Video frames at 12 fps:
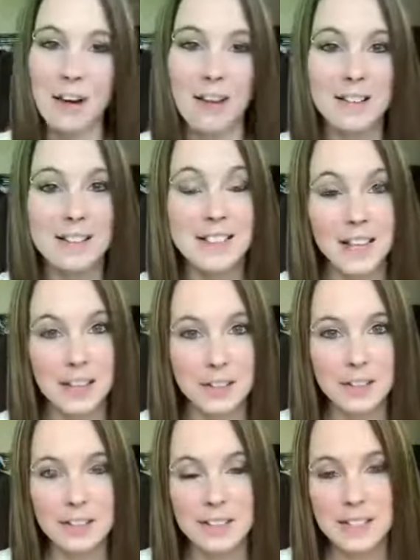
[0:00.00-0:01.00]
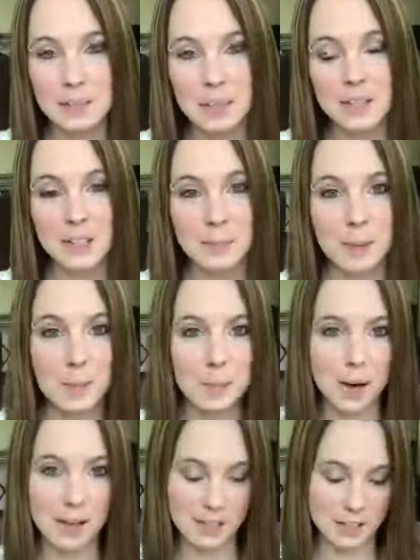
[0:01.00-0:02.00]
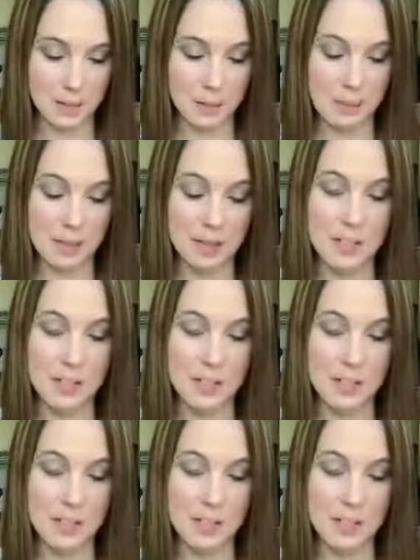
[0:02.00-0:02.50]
on sale this month. They're my product of the month,